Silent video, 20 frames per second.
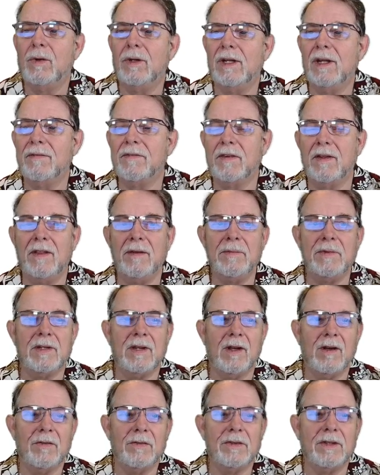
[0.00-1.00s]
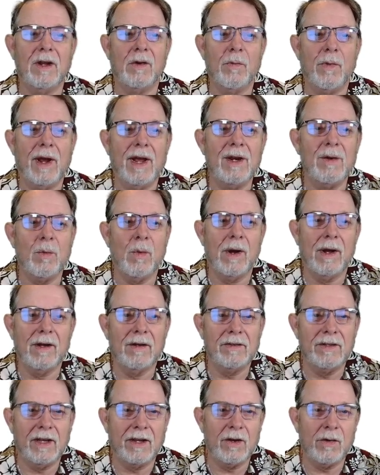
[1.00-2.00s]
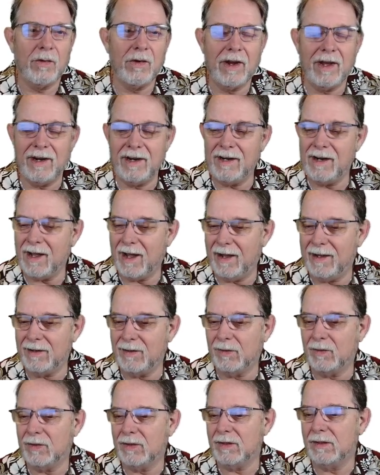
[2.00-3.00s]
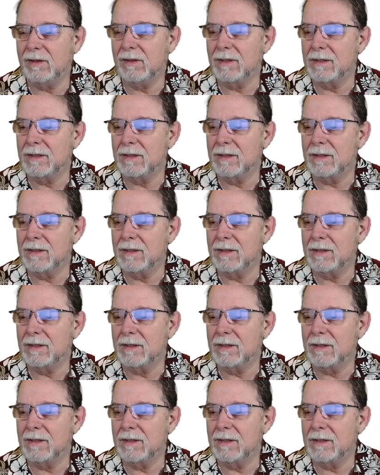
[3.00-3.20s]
left to themselves. They ran wild. They created idols.